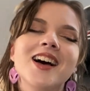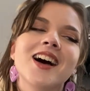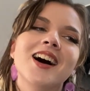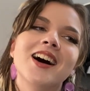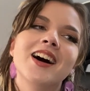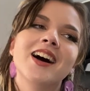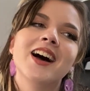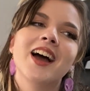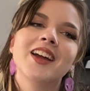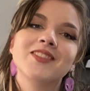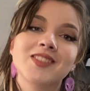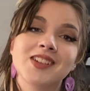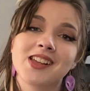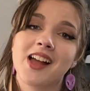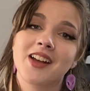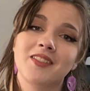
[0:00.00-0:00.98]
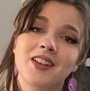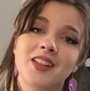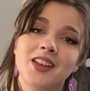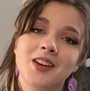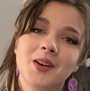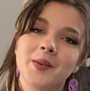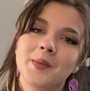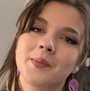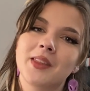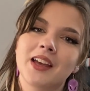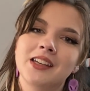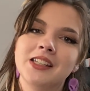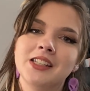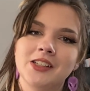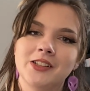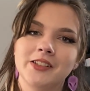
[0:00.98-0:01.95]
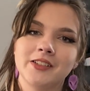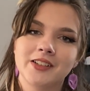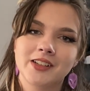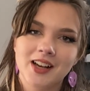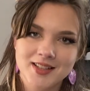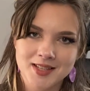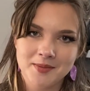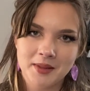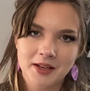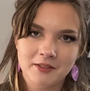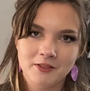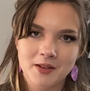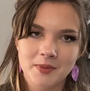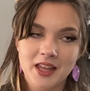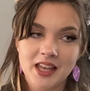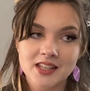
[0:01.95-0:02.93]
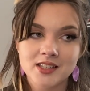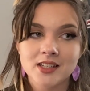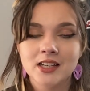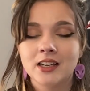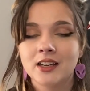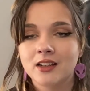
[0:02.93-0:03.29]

I really hope that you got something from this.